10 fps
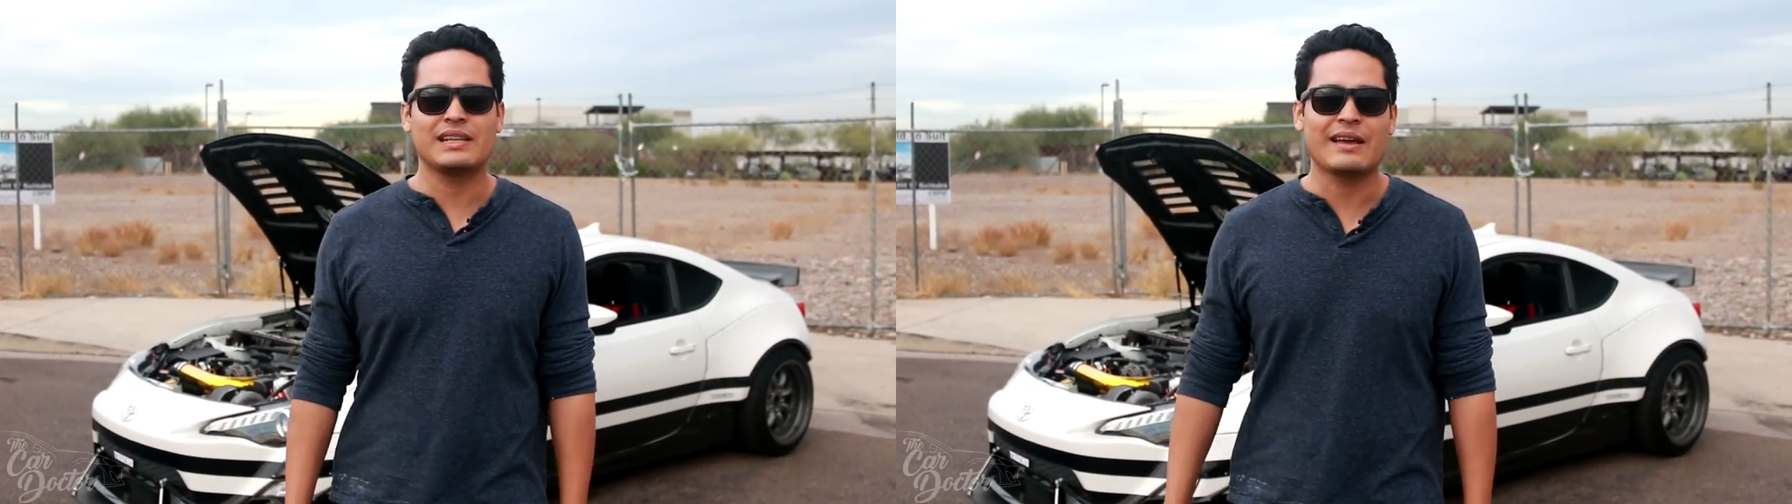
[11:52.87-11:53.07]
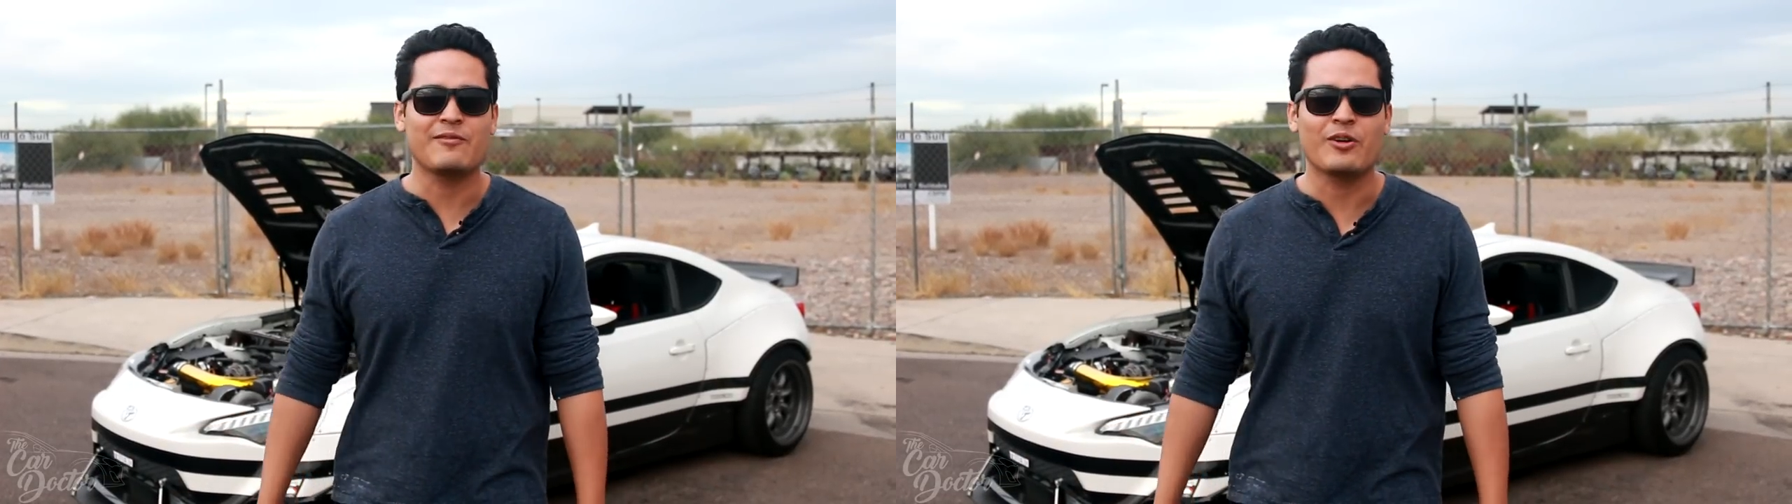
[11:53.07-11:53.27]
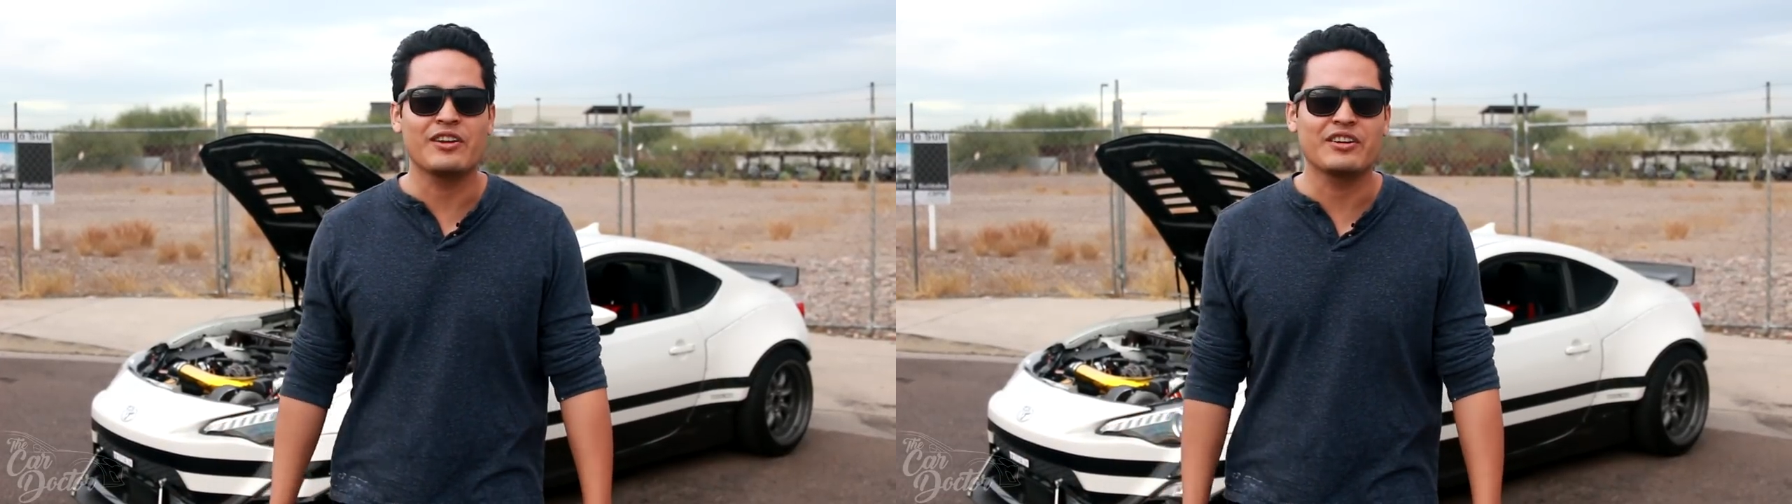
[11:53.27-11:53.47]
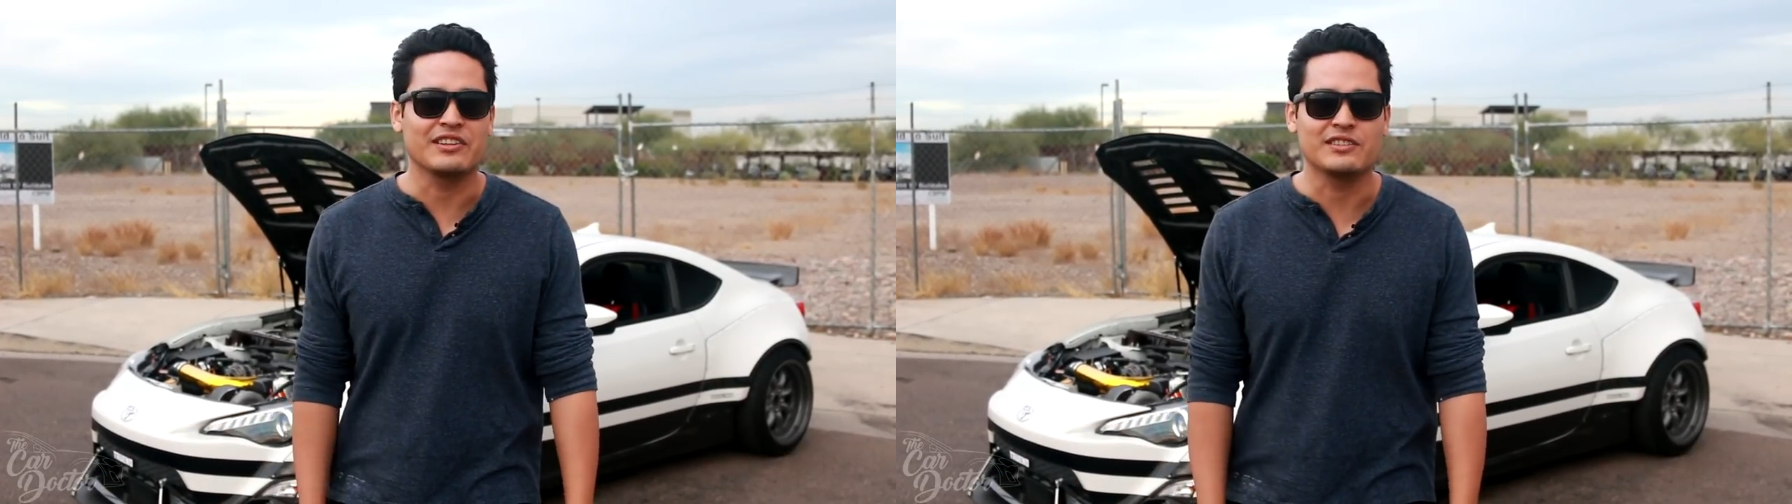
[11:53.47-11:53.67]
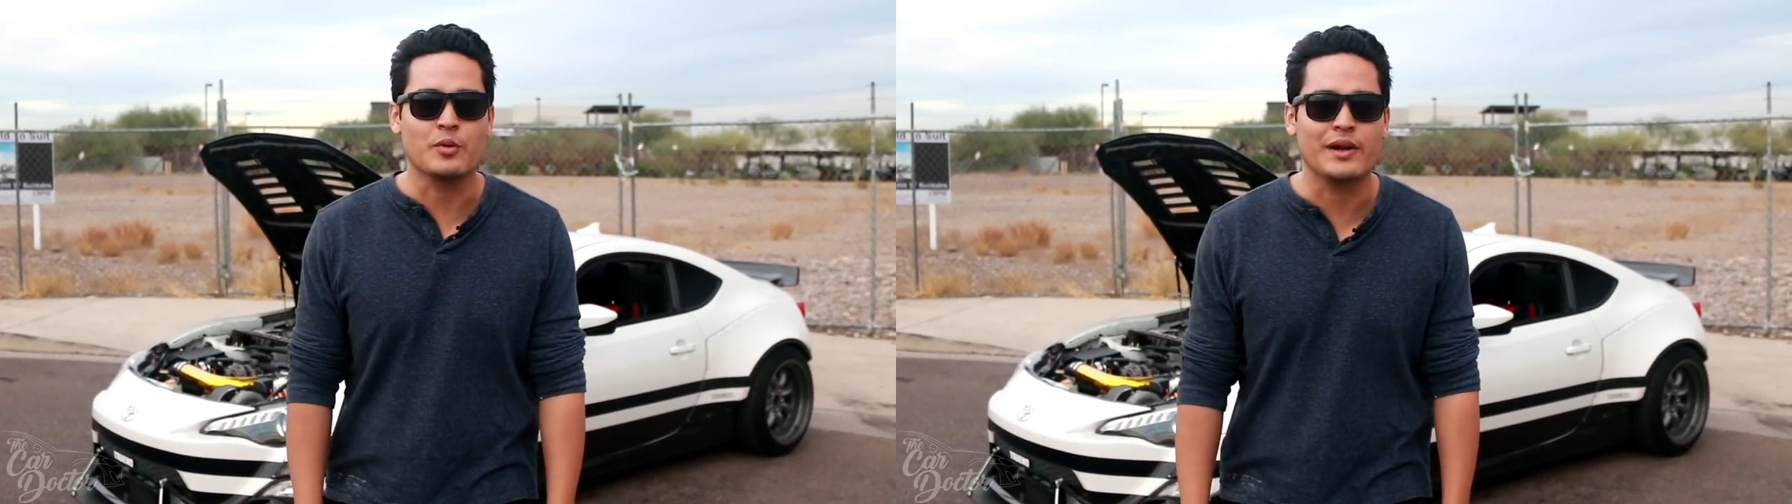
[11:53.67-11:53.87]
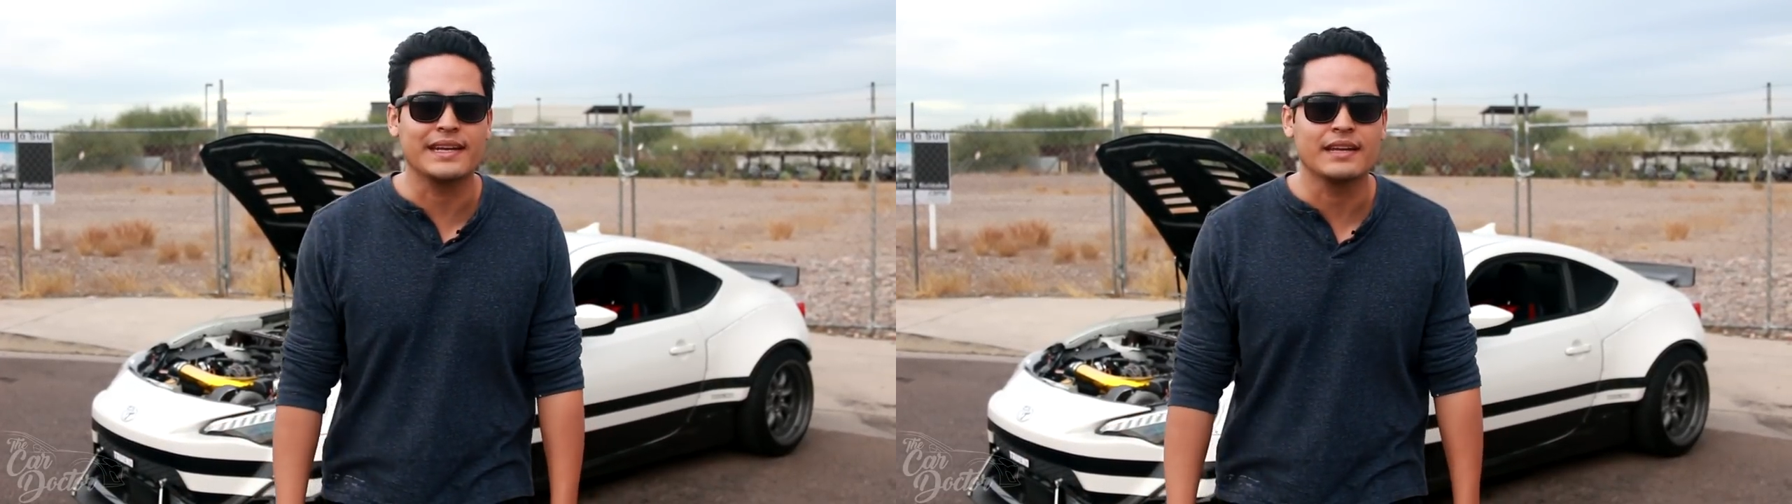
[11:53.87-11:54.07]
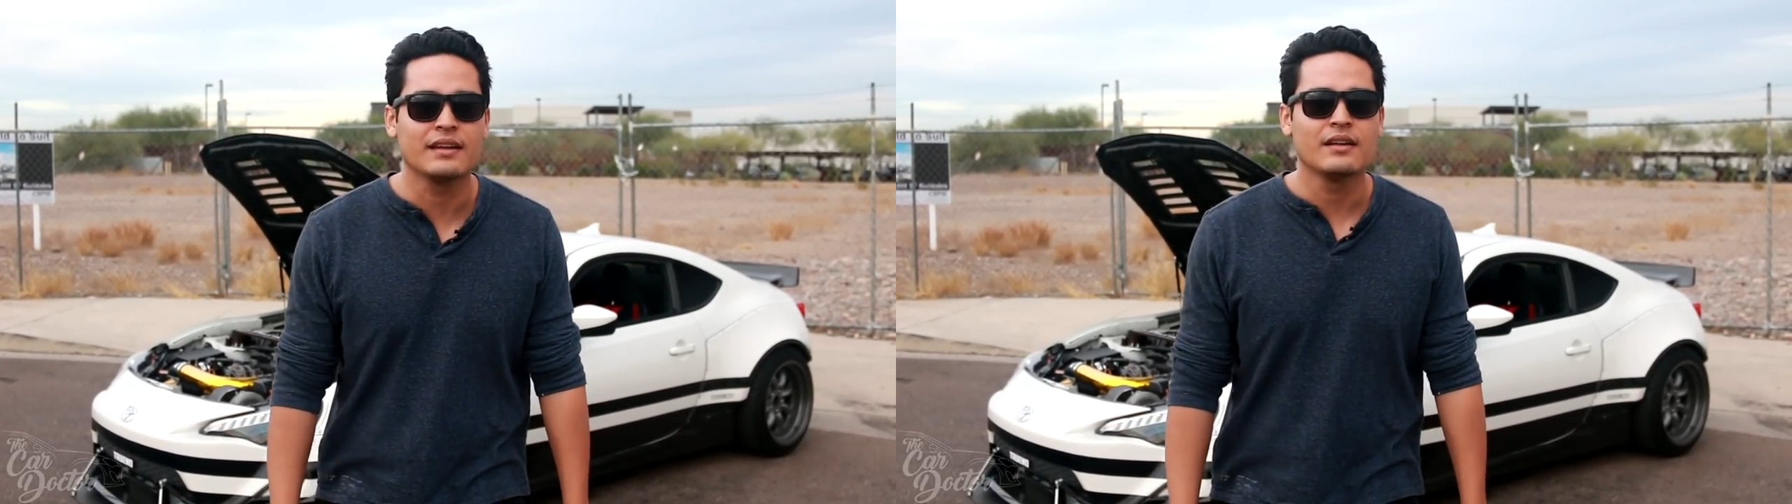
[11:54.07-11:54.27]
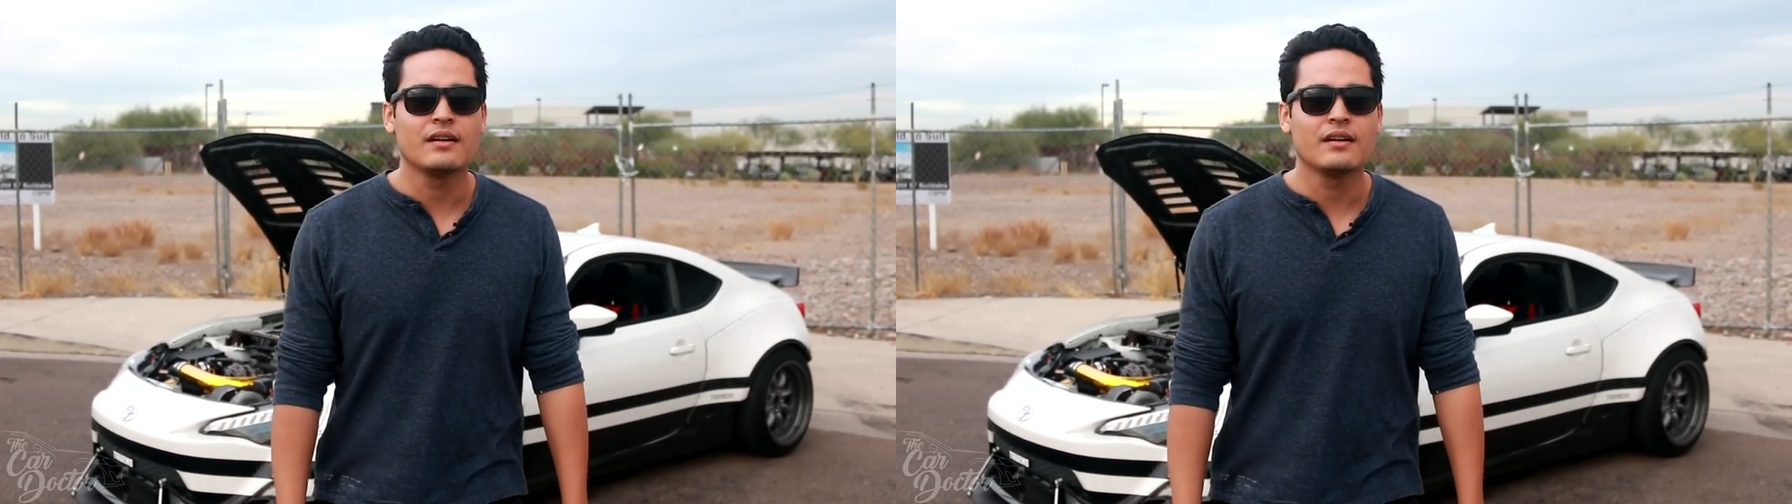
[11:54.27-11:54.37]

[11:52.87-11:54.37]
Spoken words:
to like 420